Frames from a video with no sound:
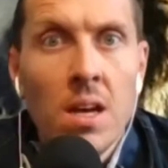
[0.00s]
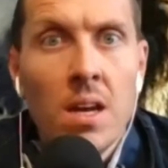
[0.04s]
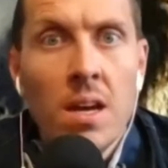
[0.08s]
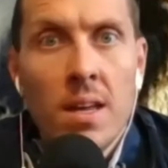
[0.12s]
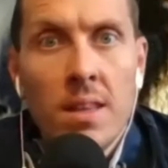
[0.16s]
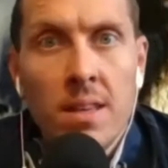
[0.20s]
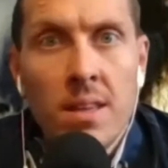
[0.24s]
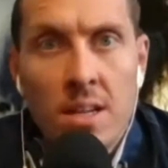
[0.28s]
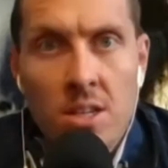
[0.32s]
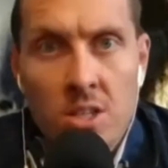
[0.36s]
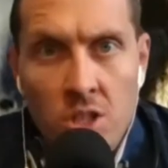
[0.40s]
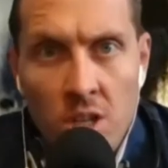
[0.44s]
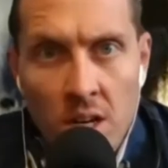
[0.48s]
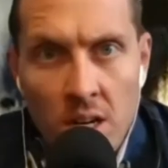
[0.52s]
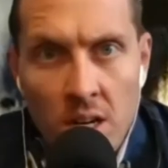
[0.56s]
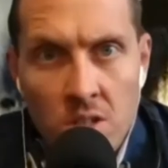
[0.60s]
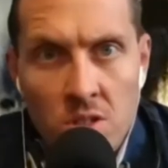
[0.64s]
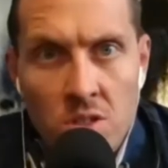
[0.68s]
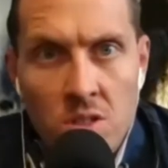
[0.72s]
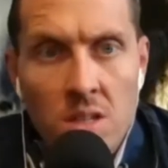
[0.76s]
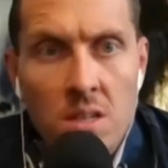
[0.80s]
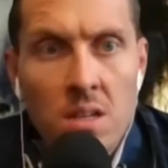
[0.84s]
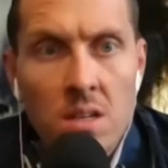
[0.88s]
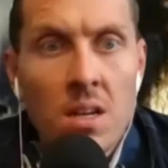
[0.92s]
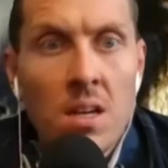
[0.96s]
and they
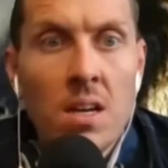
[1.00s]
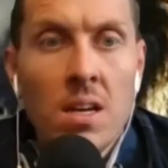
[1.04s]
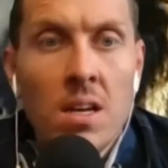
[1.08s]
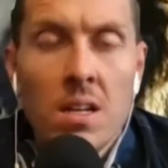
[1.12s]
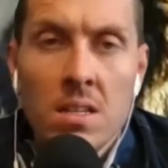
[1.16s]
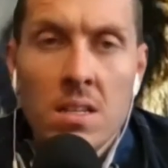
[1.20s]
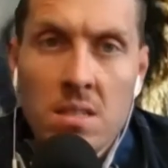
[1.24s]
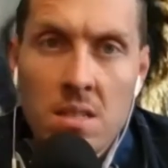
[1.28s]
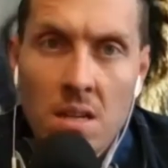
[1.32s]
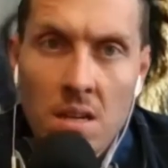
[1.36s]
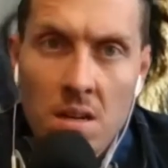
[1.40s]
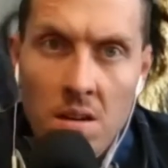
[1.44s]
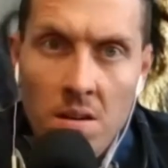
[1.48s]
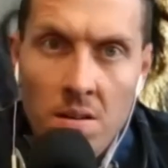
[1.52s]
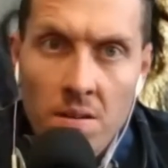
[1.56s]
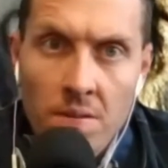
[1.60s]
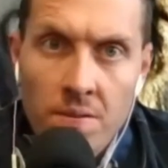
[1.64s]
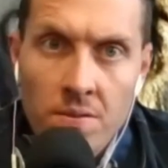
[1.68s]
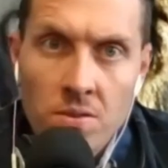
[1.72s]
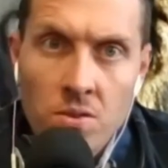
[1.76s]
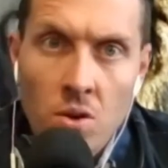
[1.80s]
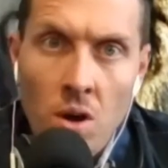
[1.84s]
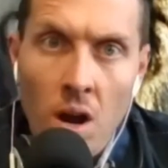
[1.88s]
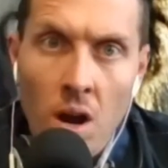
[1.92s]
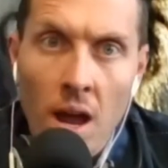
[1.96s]
changed it. Instead
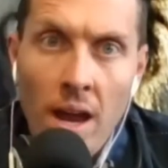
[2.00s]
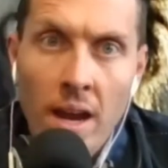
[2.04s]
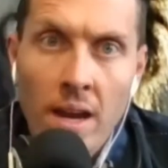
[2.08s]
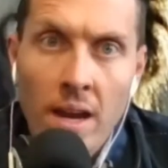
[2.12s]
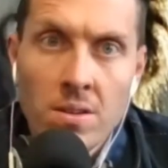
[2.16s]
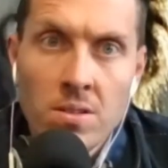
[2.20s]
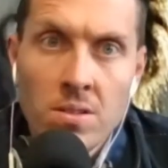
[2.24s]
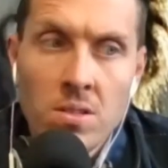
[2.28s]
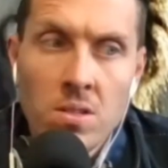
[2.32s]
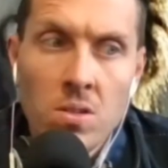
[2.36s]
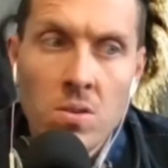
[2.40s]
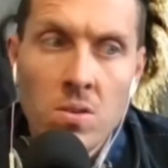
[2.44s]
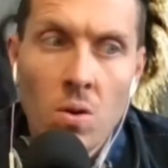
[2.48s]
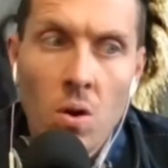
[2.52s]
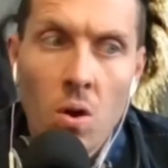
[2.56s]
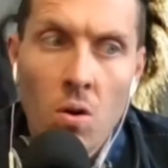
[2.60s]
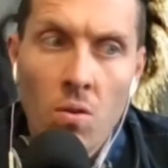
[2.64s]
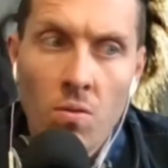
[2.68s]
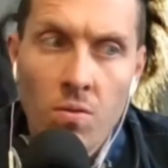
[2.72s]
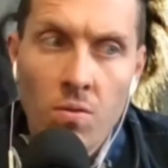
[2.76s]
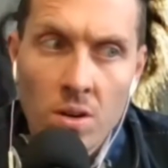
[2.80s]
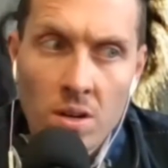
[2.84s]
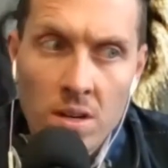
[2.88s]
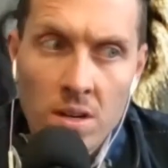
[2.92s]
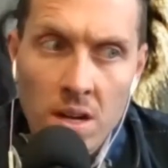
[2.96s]
of trying to
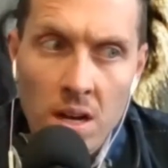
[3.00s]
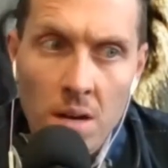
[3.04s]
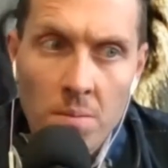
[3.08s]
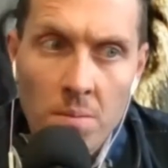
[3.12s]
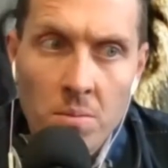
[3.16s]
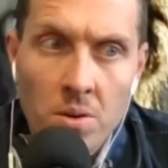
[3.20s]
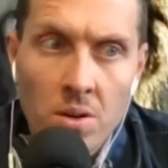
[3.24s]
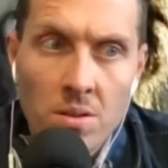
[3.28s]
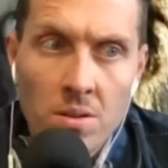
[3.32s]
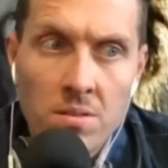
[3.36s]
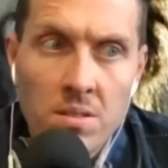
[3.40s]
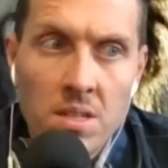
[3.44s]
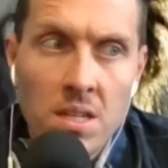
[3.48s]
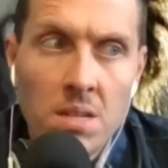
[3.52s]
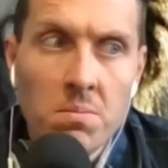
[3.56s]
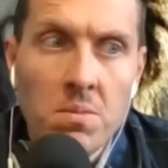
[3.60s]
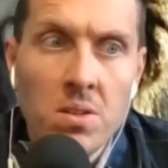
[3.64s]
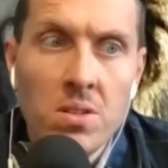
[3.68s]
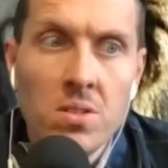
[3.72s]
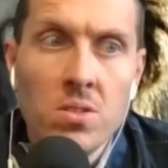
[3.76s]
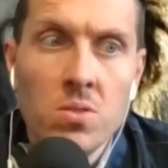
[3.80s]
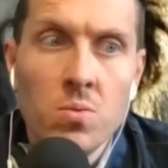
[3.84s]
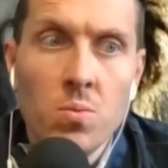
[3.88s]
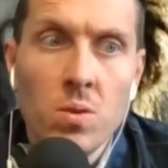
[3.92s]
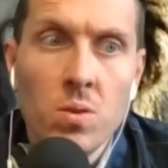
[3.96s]
overcome her
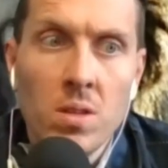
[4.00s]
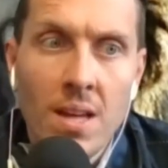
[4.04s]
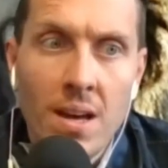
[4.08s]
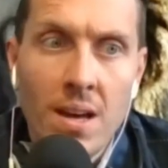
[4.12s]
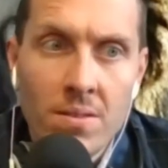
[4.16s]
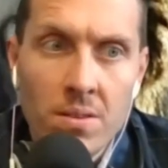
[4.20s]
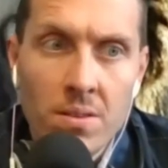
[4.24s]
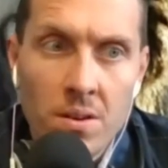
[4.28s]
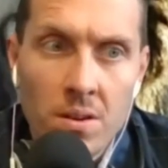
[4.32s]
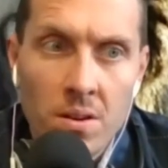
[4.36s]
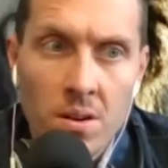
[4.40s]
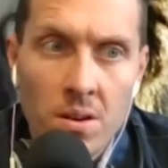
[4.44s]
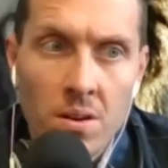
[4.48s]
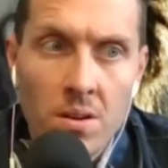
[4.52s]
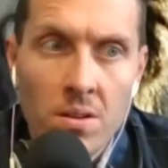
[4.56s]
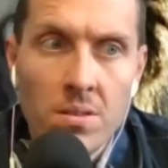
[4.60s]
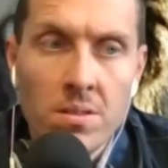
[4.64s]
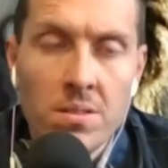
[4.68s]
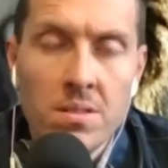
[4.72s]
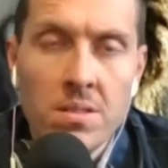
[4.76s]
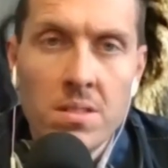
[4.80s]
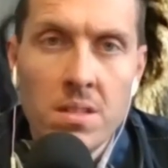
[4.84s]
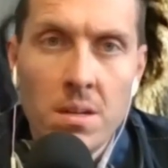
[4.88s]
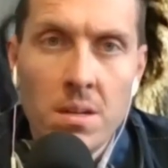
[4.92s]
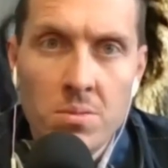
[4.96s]
demons with alcohol
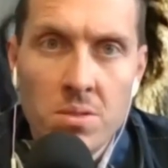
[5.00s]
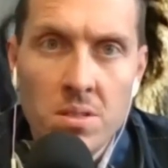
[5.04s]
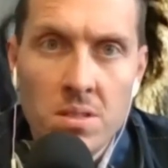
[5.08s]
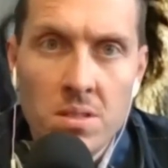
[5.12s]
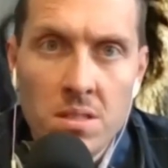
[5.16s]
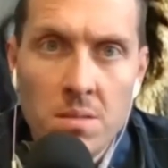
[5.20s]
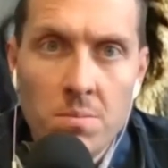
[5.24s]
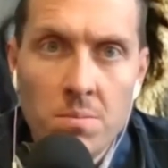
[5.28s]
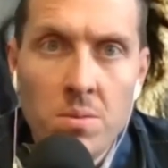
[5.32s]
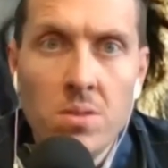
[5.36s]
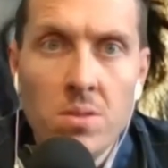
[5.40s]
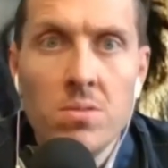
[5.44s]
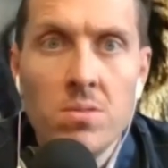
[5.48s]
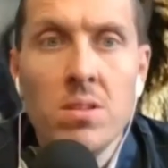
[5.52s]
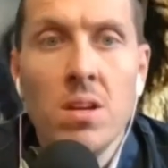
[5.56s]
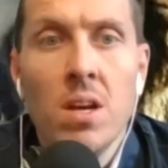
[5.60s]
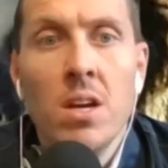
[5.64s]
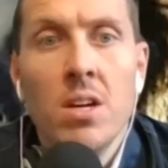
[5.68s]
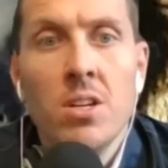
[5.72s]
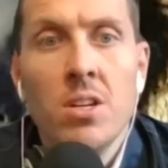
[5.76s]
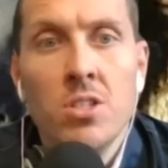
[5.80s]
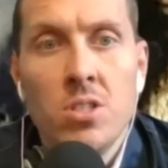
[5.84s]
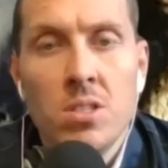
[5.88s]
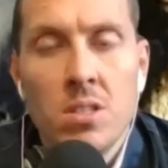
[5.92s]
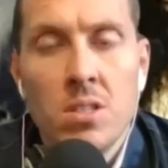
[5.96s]
and substance abuse,
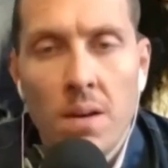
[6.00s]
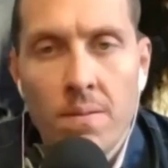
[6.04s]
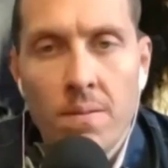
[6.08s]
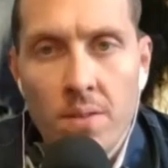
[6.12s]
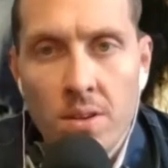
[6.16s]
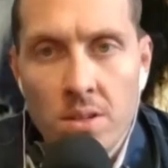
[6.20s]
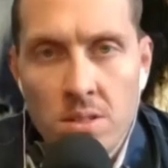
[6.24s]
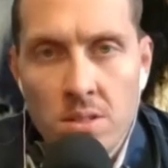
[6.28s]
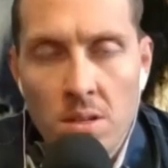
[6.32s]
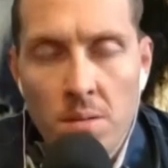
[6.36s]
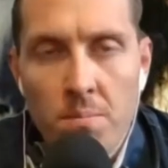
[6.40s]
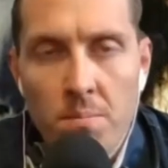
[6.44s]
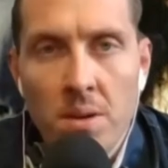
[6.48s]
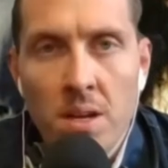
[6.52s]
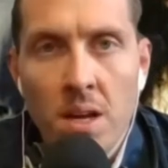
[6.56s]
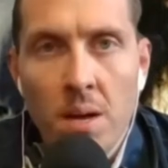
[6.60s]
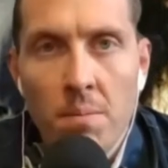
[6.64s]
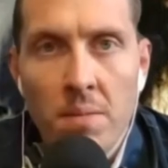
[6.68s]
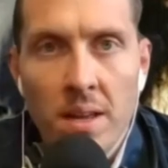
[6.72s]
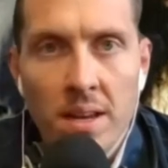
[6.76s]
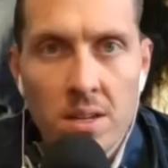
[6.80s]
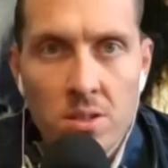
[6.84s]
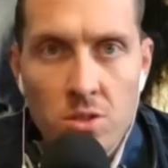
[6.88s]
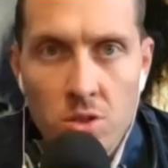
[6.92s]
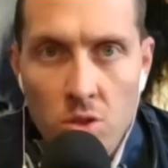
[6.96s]
she's obviously become
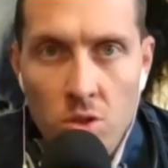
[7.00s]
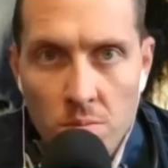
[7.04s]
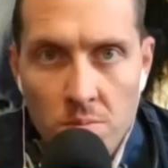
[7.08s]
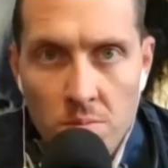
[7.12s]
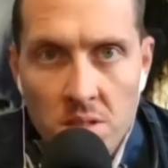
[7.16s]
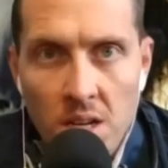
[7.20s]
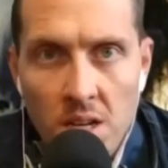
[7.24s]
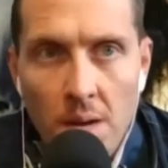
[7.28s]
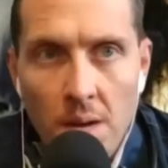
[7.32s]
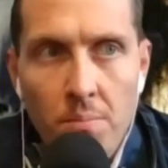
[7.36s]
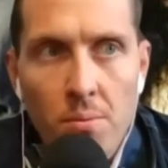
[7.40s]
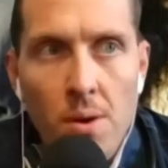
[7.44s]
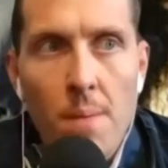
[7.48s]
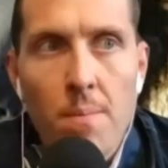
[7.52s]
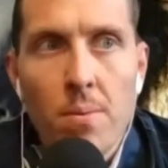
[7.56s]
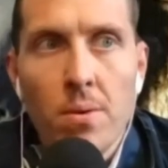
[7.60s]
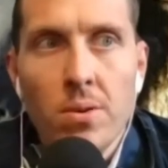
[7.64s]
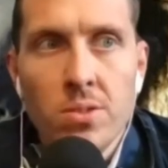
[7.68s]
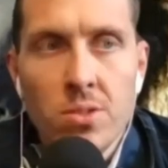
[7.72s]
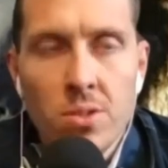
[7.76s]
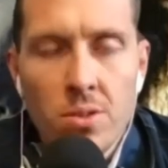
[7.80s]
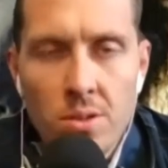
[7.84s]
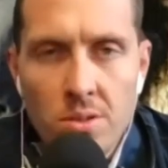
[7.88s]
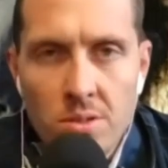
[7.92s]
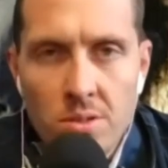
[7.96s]
like a doomsday prepper.
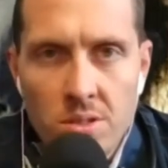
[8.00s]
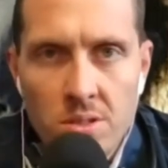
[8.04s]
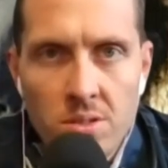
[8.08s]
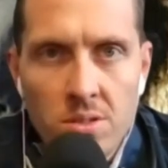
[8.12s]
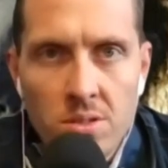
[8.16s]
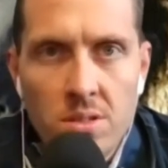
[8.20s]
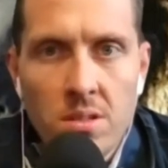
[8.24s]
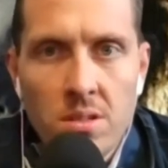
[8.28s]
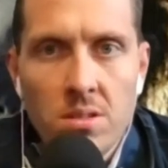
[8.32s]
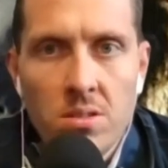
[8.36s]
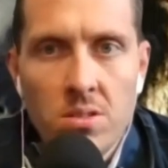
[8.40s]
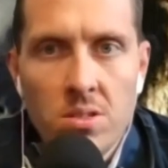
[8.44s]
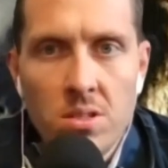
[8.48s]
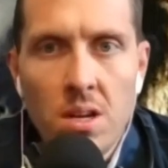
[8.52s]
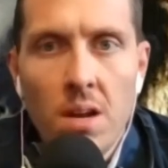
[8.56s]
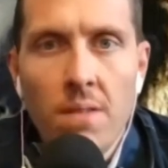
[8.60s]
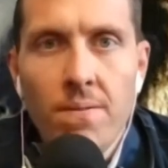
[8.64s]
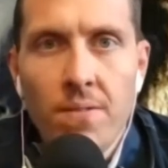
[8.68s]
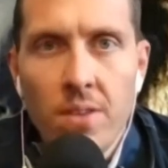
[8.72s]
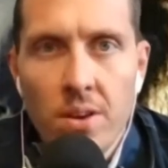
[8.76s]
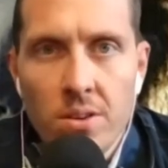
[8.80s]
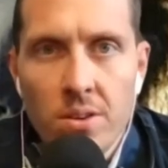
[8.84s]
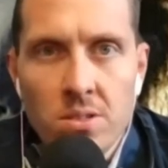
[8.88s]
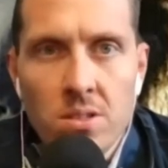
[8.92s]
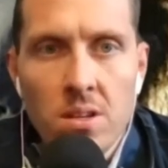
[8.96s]
So there's stuff,
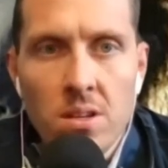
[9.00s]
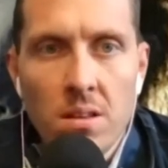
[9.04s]
there's